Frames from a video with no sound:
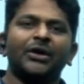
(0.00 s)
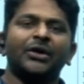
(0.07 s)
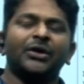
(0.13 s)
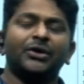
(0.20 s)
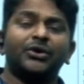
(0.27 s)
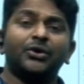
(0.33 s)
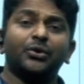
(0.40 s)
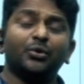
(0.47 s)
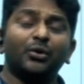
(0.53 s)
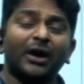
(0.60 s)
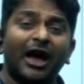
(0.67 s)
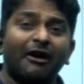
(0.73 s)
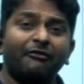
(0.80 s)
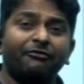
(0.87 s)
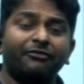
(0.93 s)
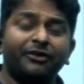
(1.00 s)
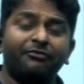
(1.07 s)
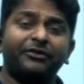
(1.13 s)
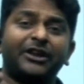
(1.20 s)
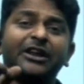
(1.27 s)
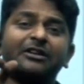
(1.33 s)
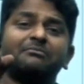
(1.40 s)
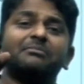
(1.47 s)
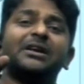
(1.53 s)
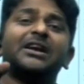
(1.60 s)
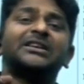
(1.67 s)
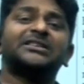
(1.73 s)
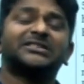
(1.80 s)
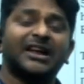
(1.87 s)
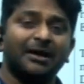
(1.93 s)
You have 15
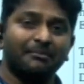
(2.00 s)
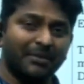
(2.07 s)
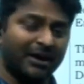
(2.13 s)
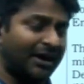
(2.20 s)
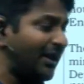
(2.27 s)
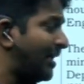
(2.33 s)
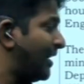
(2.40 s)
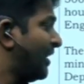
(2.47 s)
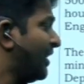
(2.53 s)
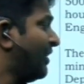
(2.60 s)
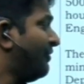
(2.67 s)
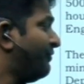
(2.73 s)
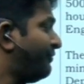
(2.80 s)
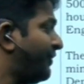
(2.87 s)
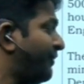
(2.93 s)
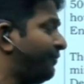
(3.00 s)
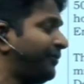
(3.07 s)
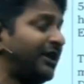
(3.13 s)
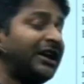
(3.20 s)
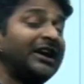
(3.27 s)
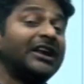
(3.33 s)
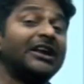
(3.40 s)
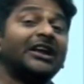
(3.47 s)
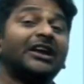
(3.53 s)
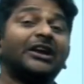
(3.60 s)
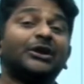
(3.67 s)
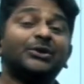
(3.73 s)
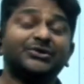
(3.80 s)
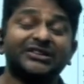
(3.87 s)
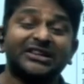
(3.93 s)
minutes time, meaning 15
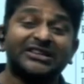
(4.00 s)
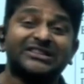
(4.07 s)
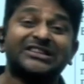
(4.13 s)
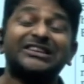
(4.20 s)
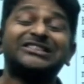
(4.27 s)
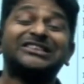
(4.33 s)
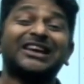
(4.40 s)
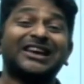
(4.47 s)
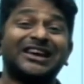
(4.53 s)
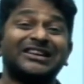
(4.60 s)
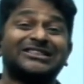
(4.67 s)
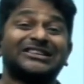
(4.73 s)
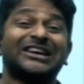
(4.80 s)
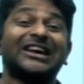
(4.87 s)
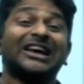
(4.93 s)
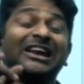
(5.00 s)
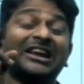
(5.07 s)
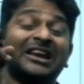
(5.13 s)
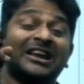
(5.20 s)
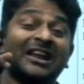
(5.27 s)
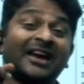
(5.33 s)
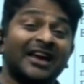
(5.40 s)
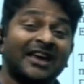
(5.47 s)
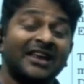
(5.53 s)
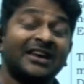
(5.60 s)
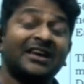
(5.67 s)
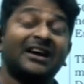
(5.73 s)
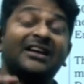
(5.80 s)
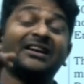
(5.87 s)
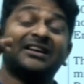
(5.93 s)
into 60 seconds,
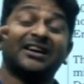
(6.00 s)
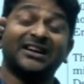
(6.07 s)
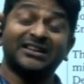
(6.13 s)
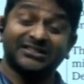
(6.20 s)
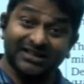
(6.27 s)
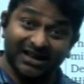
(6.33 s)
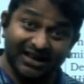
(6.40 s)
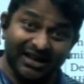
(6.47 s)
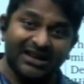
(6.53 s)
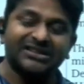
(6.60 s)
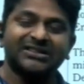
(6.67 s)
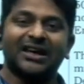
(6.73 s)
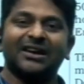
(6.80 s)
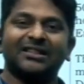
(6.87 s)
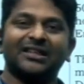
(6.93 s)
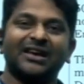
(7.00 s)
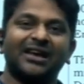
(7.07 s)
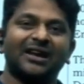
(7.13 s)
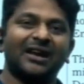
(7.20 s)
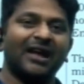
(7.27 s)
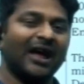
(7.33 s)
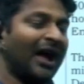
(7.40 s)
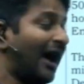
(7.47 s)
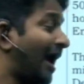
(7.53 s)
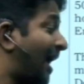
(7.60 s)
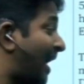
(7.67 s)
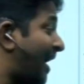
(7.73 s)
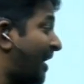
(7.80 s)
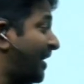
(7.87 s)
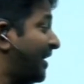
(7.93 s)
900 seconds are there.
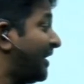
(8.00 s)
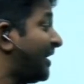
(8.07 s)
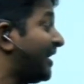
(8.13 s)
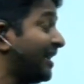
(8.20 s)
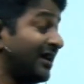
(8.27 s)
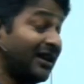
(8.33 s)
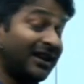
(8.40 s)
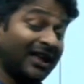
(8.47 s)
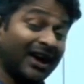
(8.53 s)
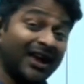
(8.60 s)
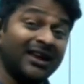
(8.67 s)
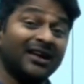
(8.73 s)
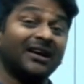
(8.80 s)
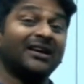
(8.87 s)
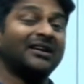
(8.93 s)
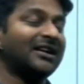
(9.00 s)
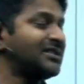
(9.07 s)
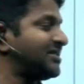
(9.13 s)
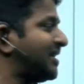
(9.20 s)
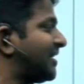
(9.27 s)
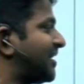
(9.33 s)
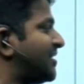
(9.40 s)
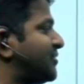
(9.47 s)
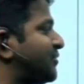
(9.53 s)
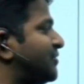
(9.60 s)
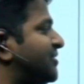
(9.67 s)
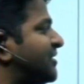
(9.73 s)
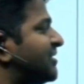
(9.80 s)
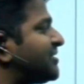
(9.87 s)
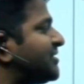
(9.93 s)
And in 900 seconds, you
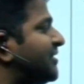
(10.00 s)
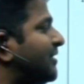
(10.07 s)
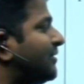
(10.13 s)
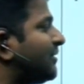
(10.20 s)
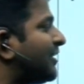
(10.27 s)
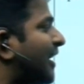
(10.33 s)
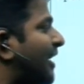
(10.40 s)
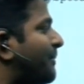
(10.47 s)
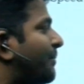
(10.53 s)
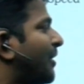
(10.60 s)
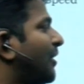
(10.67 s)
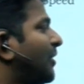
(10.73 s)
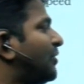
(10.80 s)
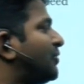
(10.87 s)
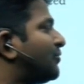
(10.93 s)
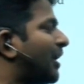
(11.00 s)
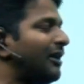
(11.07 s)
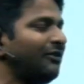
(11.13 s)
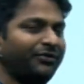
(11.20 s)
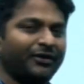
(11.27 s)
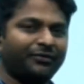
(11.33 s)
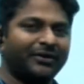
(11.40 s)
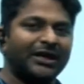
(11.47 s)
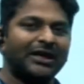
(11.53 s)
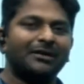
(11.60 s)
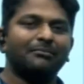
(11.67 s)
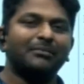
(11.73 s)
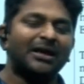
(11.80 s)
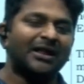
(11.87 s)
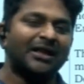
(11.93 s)
just need to type
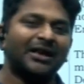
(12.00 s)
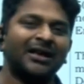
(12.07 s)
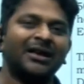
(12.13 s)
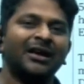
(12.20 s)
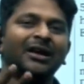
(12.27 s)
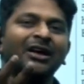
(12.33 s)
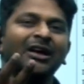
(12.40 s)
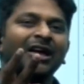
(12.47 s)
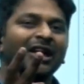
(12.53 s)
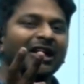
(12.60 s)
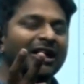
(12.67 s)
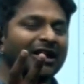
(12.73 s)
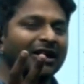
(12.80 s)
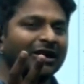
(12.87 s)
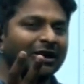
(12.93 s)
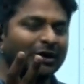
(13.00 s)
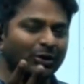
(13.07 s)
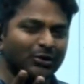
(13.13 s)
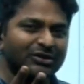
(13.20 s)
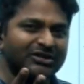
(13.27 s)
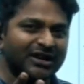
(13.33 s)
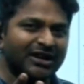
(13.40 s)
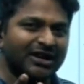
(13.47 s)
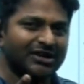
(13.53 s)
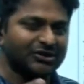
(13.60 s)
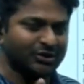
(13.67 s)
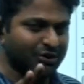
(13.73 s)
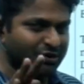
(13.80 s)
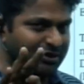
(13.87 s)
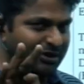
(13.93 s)
1250, meaning in two
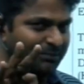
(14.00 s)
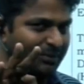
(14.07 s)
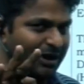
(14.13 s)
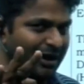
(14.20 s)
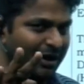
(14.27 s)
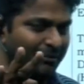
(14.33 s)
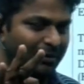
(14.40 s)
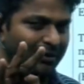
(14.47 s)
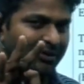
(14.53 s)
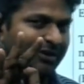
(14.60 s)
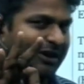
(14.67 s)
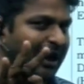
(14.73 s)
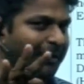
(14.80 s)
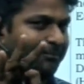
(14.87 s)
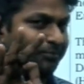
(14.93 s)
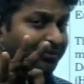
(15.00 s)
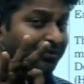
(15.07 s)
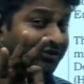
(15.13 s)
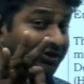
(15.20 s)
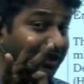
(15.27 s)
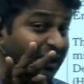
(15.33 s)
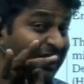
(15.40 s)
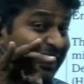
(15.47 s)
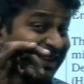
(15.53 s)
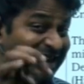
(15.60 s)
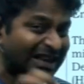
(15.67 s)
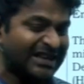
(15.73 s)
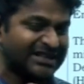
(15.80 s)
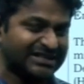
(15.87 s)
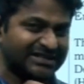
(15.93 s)
seconds, you should be able to type three
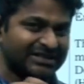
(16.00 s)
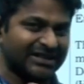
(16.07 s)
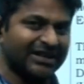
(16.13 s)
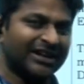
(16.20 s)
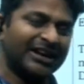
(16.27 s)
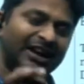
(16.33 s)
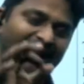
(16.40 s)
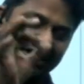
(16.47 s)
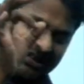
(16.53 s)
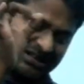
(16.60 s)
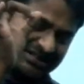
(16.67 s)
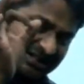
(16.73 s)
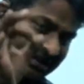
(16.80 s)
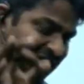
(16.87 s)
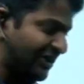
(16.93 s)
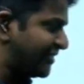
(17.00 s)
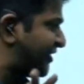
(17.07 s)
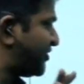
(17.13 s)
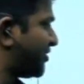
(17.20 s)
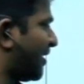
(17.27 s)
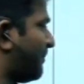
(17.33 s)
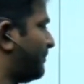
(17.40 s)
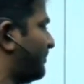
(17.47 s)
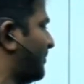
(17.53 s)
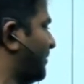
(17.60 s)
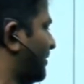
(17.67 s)
keys it is easy job